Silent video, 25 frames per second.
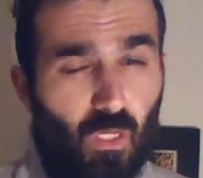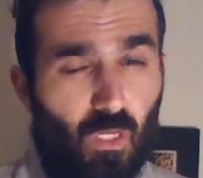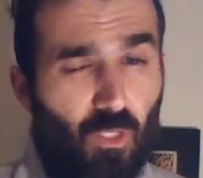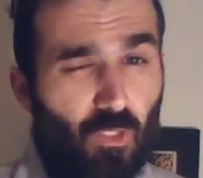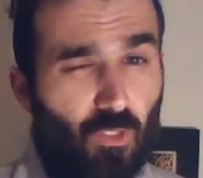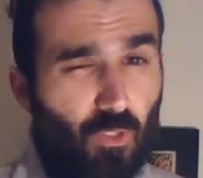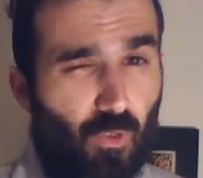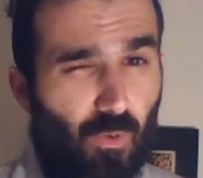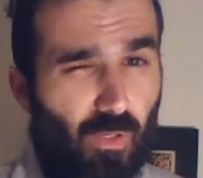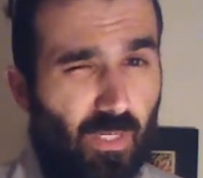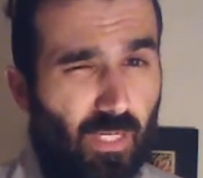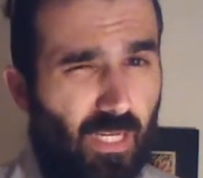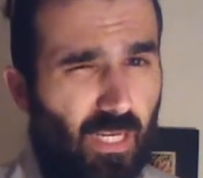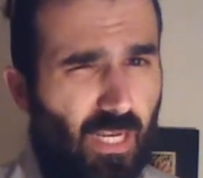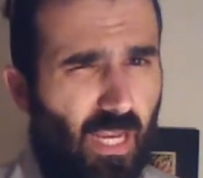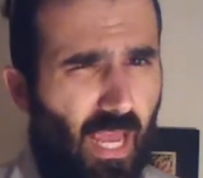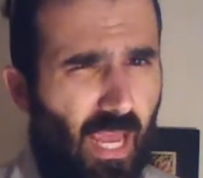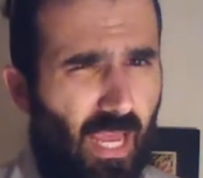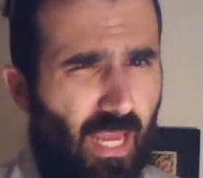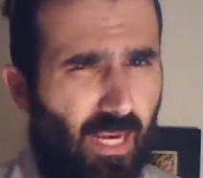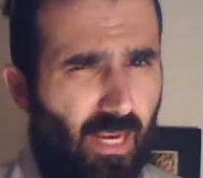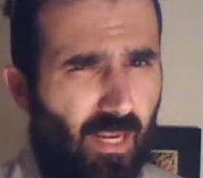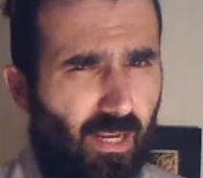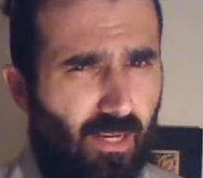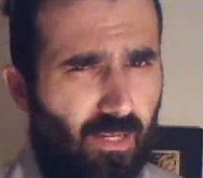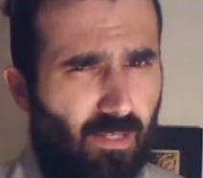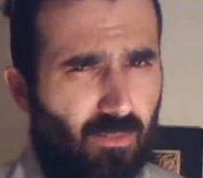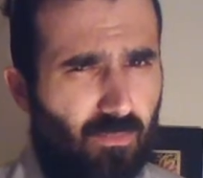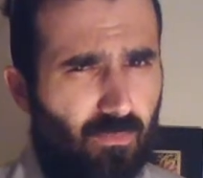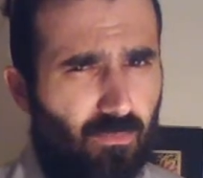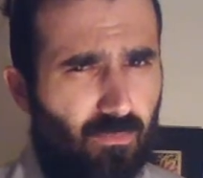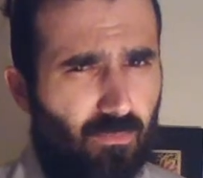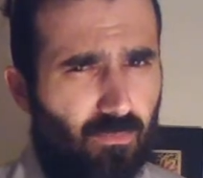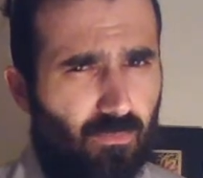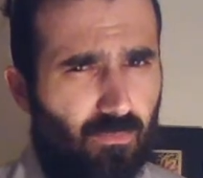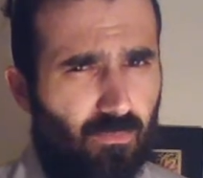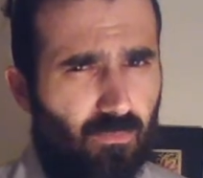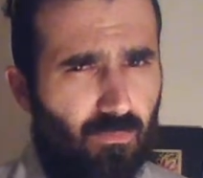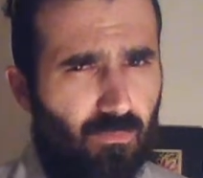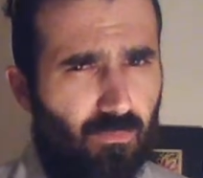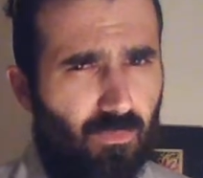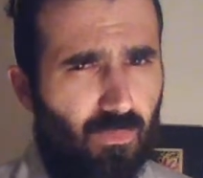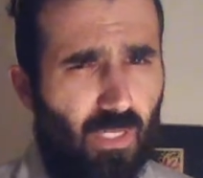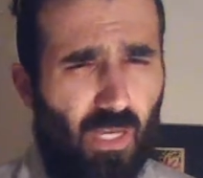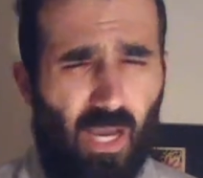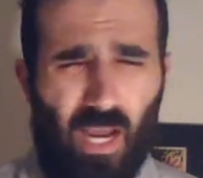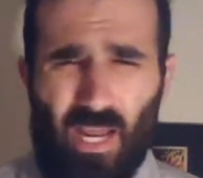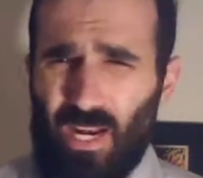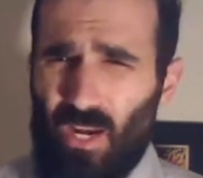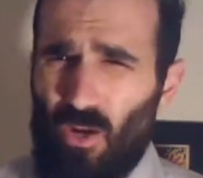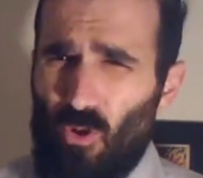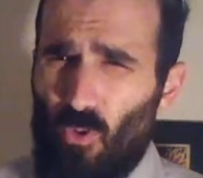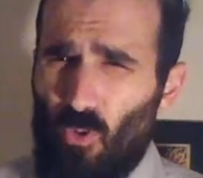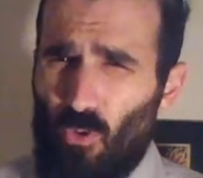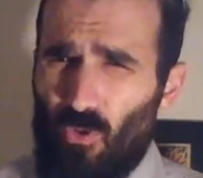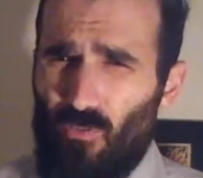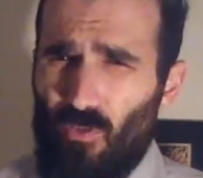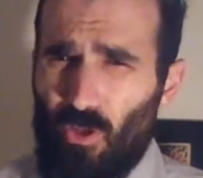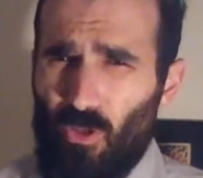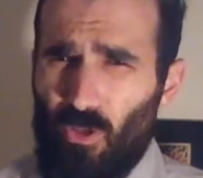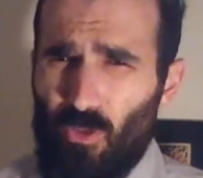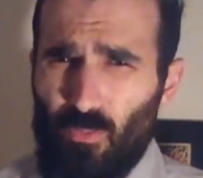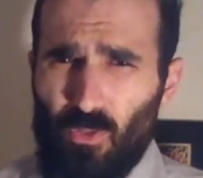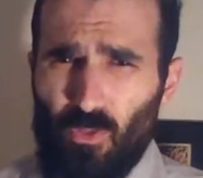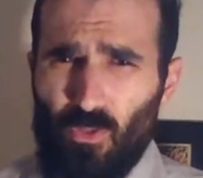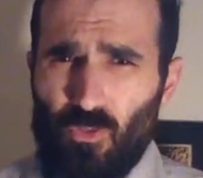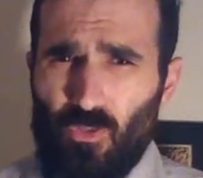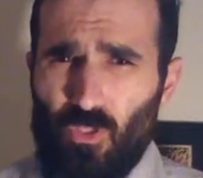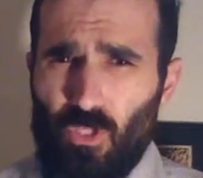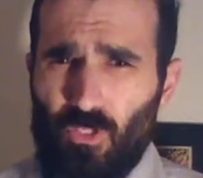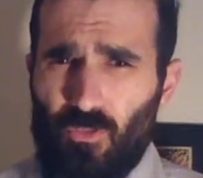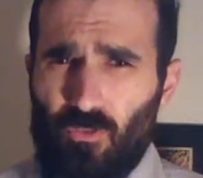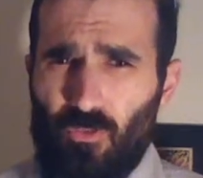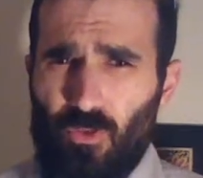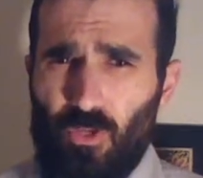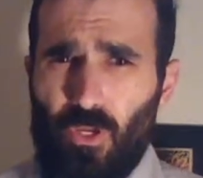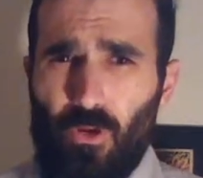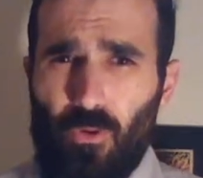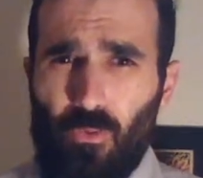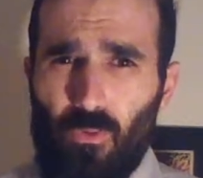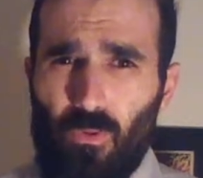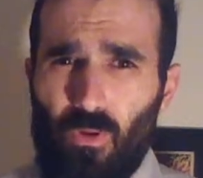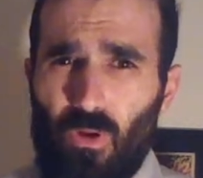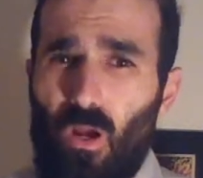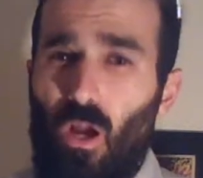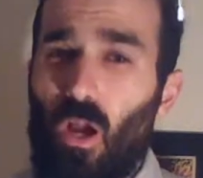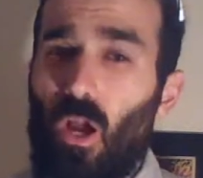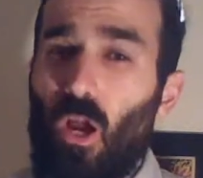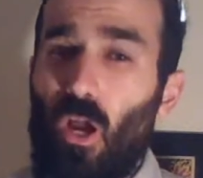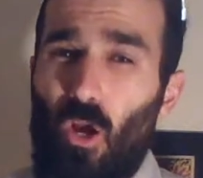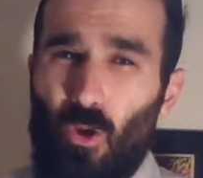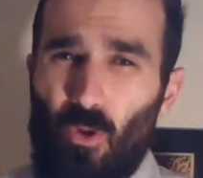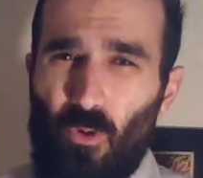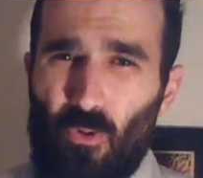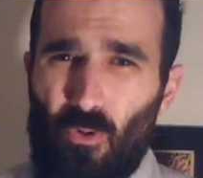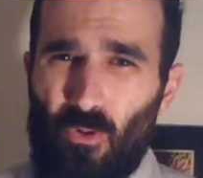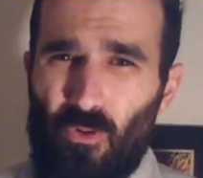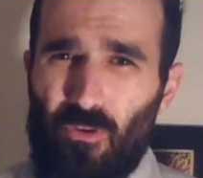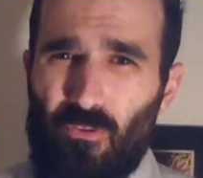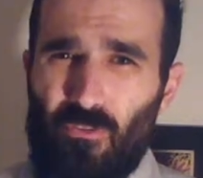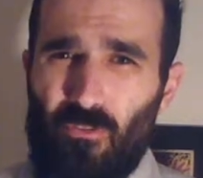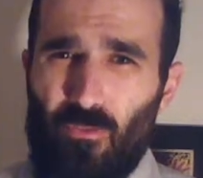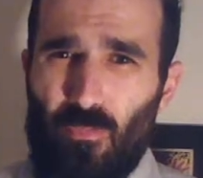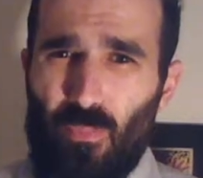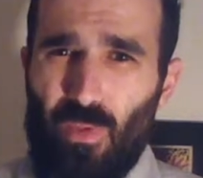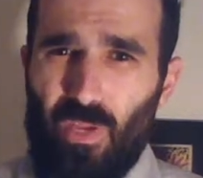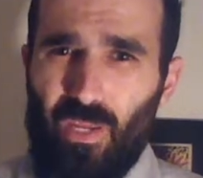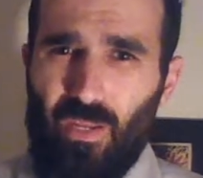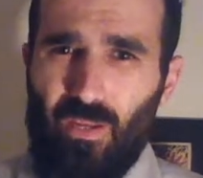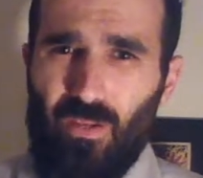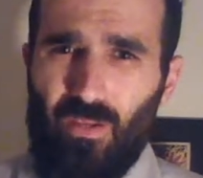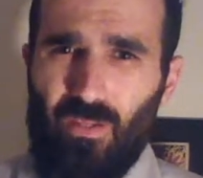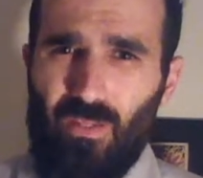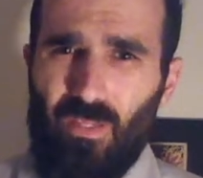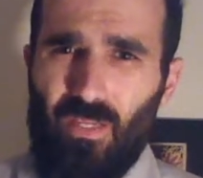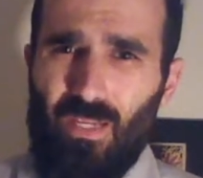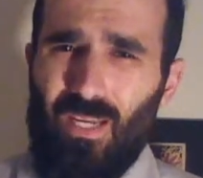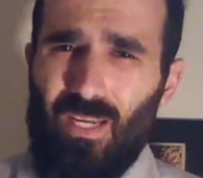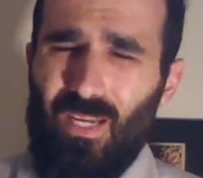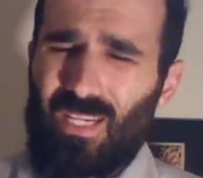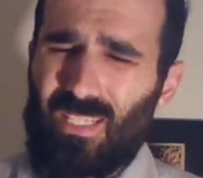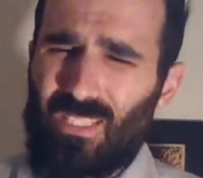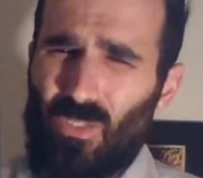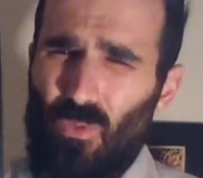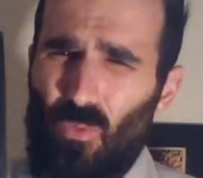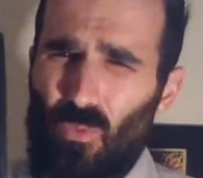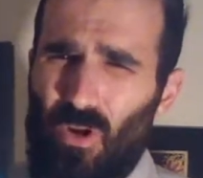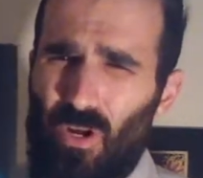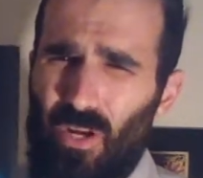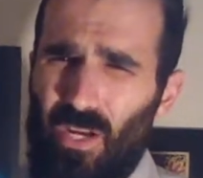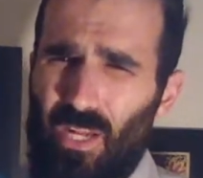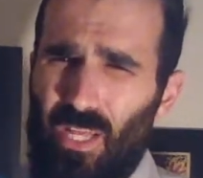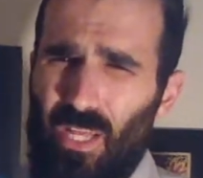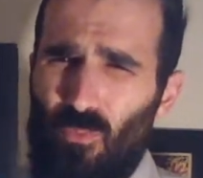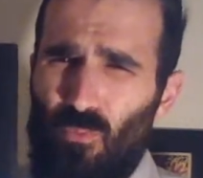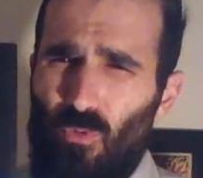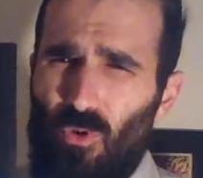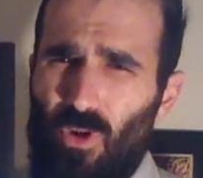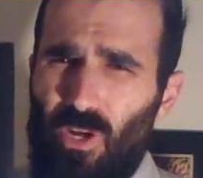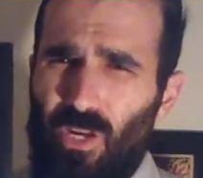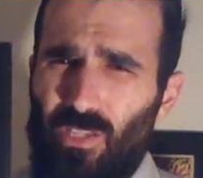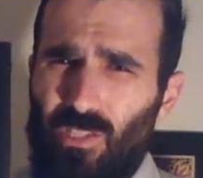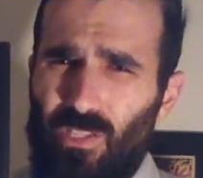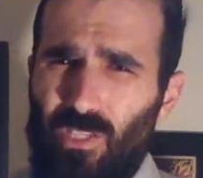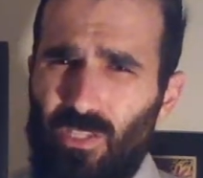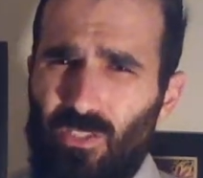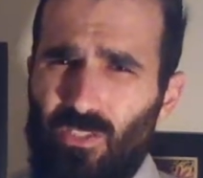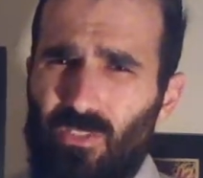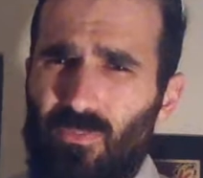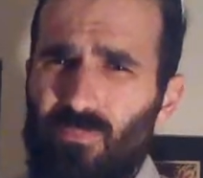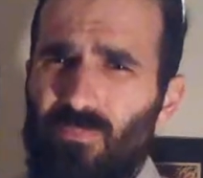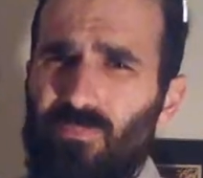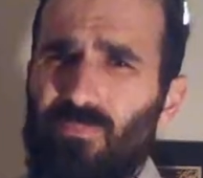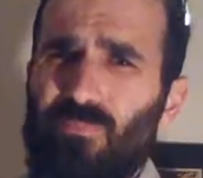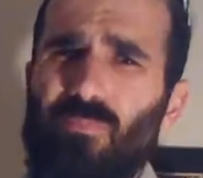So I didn't hate it. I didn't order Volume 2 just for you. I ordered it for me because I wanted to keep reading this.